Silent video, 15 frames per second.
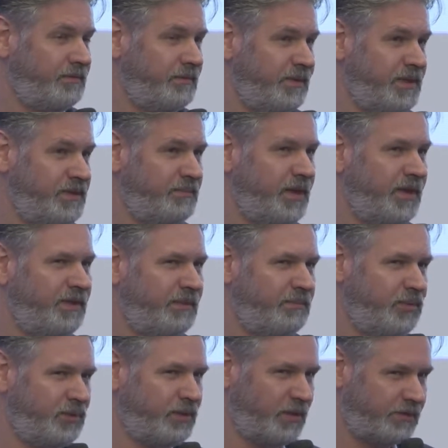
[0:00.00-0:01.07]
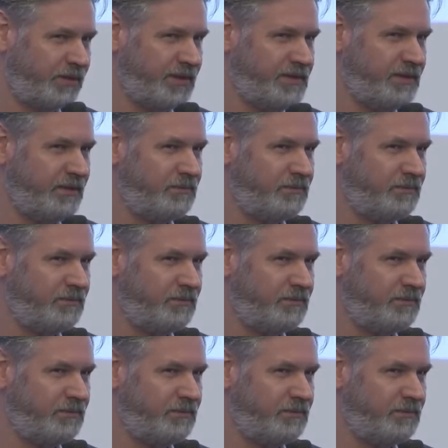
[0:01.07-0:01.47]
despite the bureaucracy,